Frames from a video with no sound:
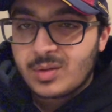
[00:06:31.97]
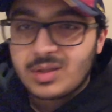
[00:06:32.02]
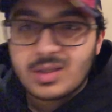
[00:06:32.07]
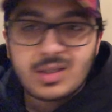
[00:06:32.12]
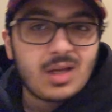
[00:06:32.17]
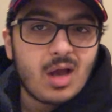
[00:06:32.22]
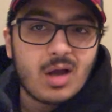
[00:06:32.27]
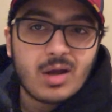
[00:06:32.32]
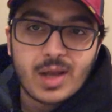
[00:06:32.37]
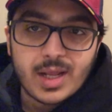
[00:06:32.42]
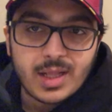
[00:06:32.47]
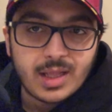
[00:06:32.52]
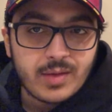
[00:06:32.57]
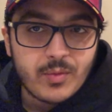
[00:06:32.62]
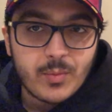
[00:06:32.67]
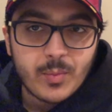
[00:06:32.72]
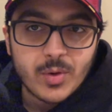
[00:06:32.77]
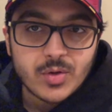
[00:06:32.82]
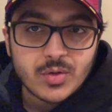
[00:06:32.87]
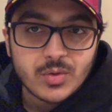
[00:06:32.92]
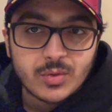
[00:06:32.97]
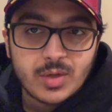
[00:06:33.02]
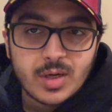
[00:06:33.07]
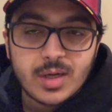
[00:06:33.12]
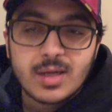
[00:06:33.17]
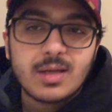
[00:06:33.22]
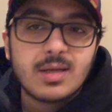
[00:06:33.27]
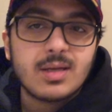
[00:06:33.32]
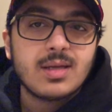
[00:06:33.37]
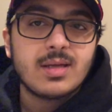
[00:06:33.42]
De Jong ain't leaving
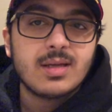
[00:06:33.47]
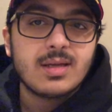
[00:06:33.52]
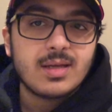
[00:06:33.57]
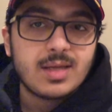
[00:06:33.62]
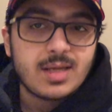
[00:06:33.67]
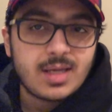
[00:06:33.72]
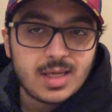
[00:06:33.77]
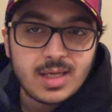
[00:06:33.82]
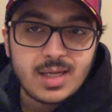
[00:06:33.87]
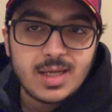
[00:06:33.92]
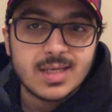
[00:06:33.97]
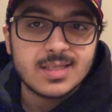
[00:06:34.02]
Barcelona. He